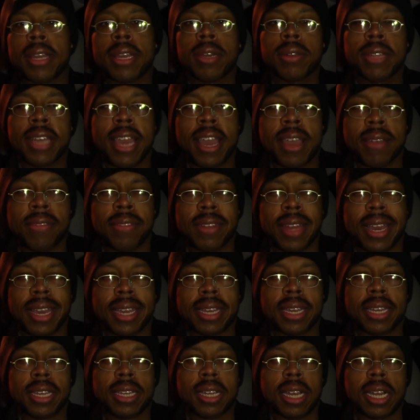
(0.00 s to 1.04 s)
They only have
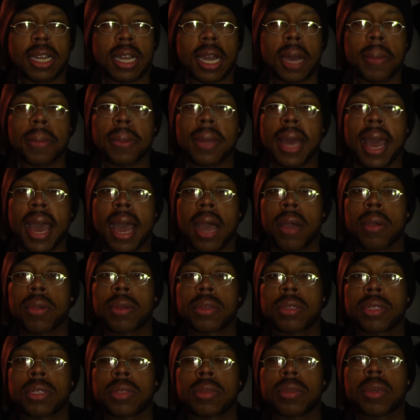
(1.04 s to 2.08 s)
like a couple of
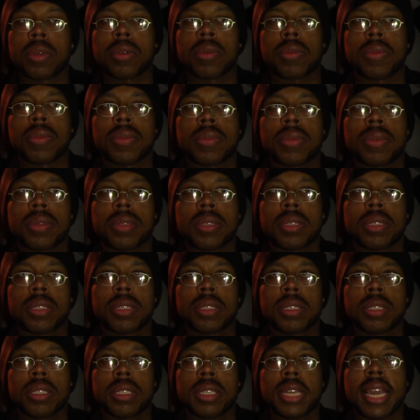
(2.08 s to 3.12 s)
hours of
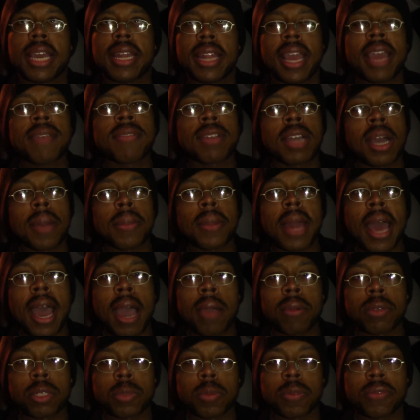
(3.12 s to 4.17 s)
yeah, they have a couple of
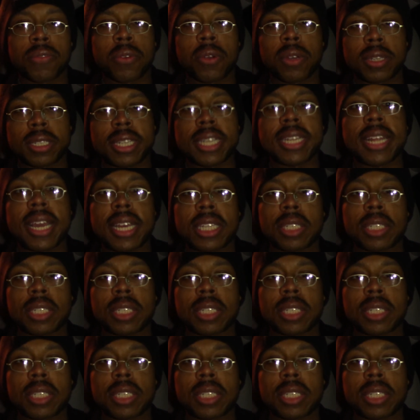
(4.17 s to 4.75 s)
hours before D-Day is